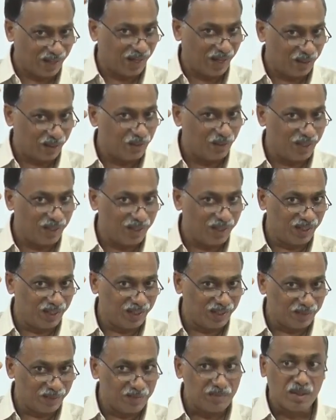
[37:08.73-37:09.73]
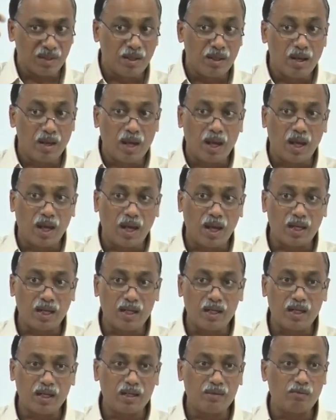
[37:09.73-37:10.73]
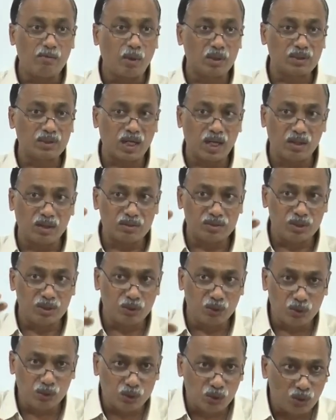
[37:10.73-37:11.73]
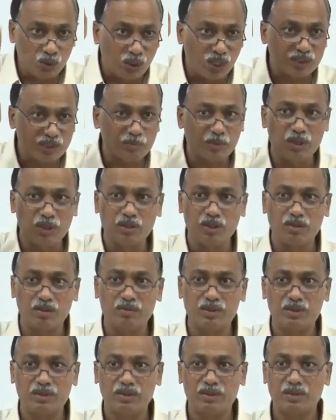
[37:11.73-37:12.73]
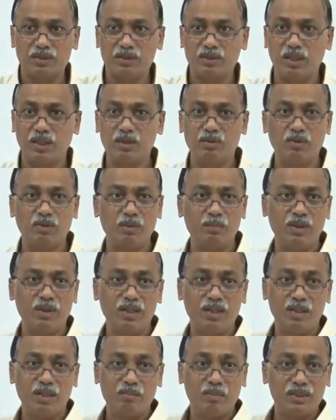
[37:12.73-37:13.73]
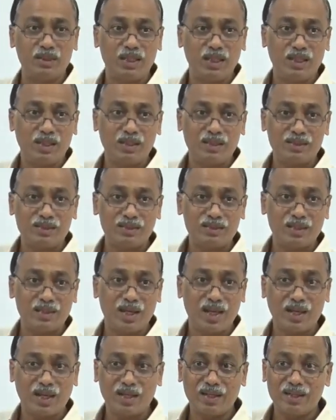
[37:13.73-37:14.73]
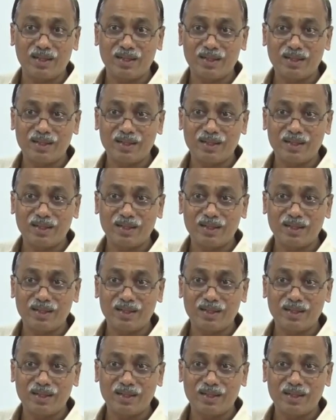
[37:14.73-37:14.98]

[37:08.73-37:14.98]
Are you getting it? And if boss allows you to go as per your wish, then you will built in budget slack.